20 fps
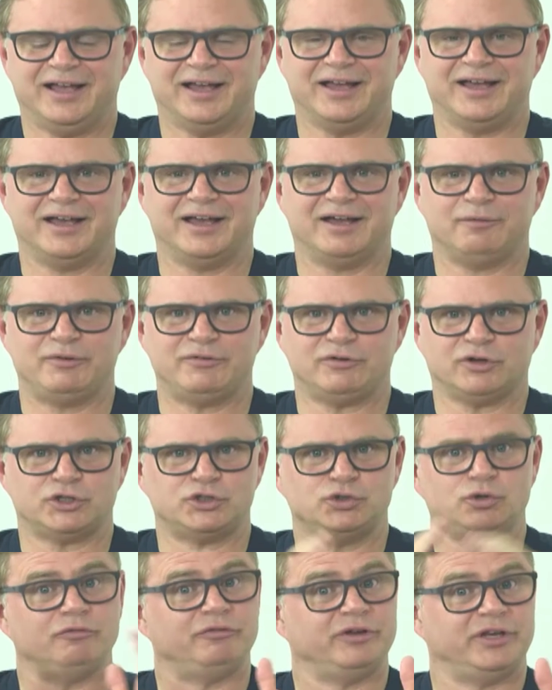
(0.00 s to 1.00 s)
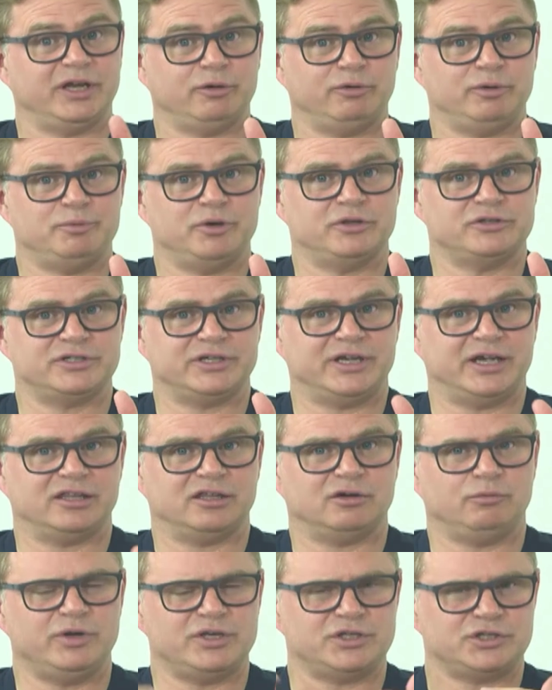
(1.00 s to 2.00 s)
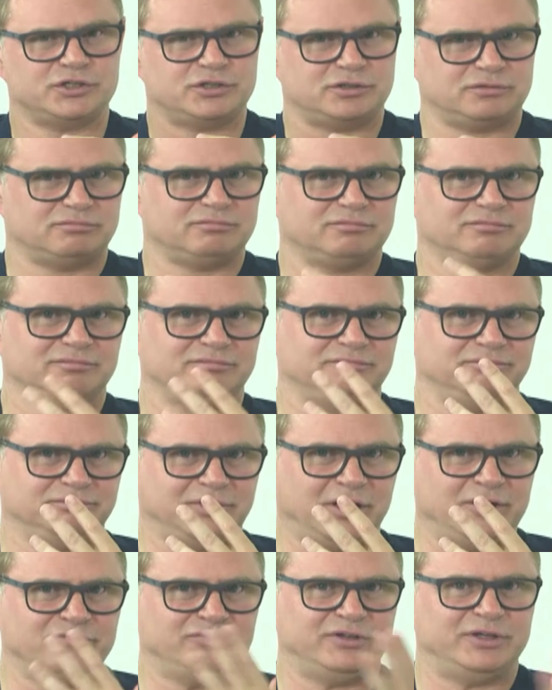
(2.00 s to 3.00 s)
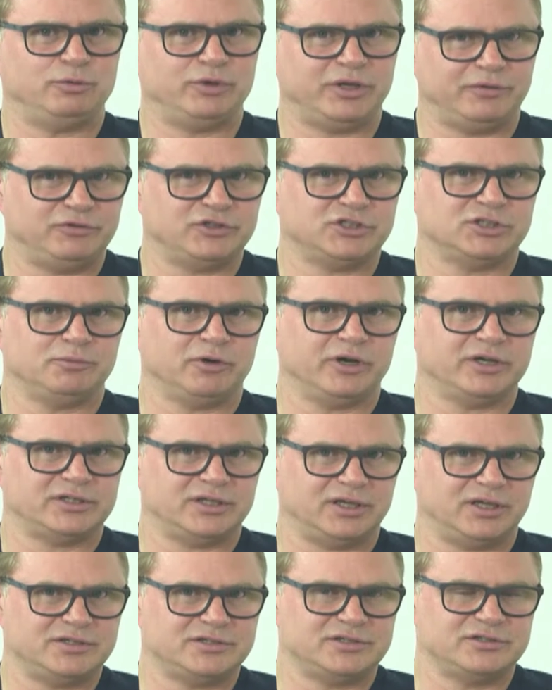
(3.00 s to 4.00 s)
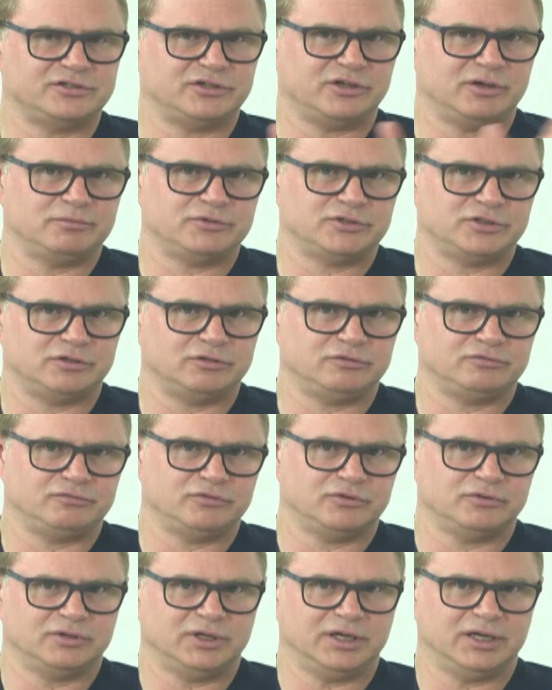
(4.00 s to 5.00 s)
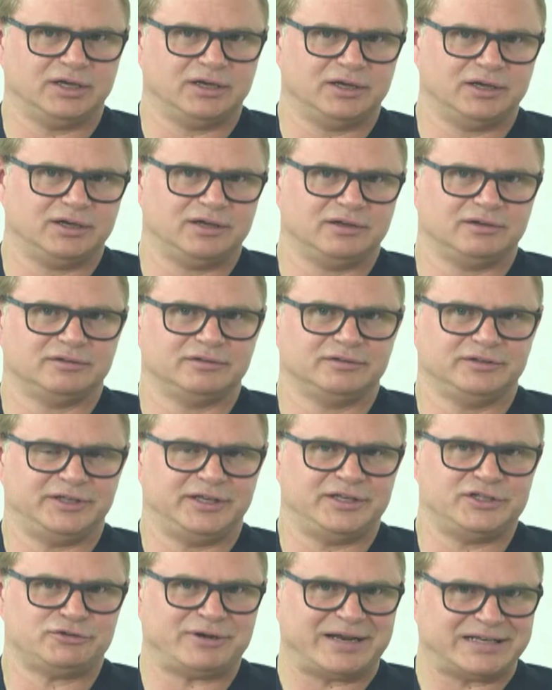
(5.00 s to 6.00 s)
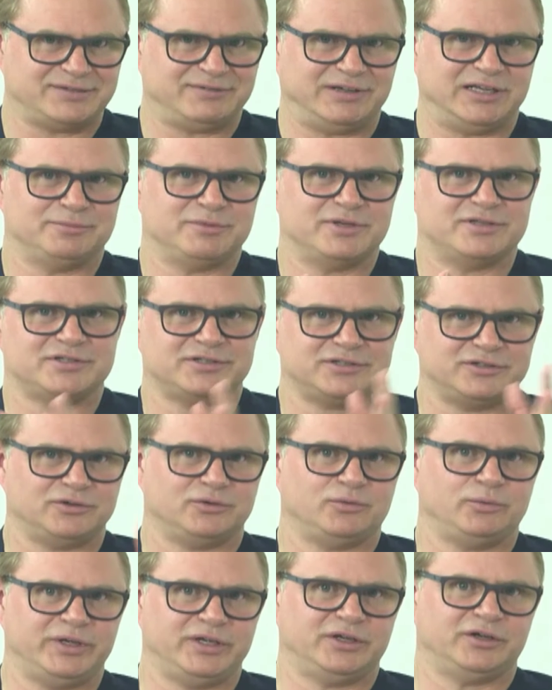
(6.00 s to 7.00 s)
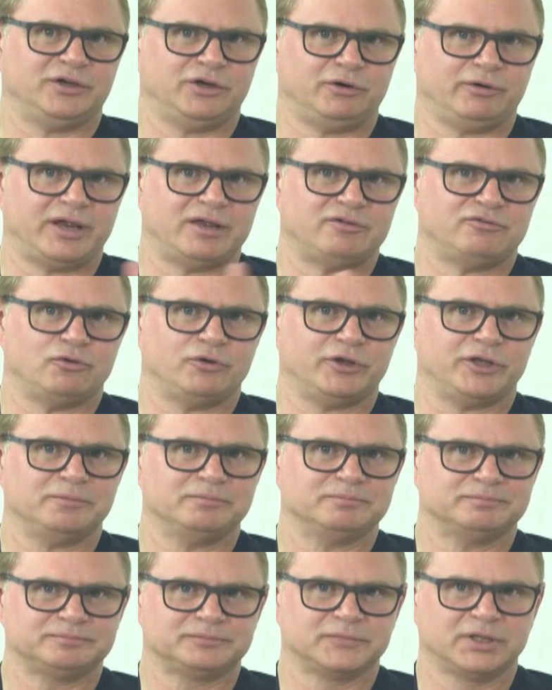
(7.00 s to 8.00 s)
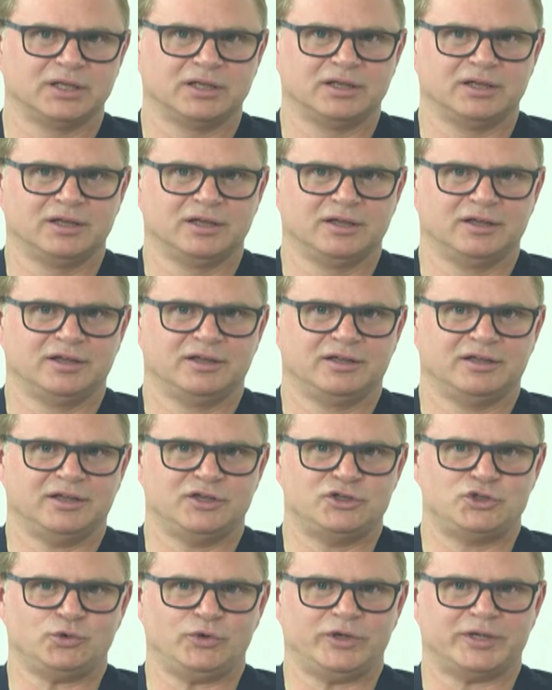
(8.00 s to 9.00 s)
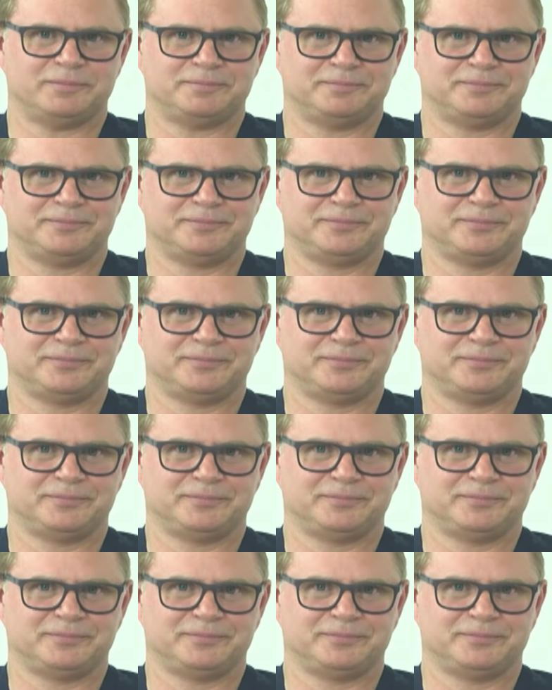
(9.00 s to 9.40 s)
We've got a short video we put together, which hopefully will give you some ideas in terms of the interactive elements that we can create for you. Enjoy.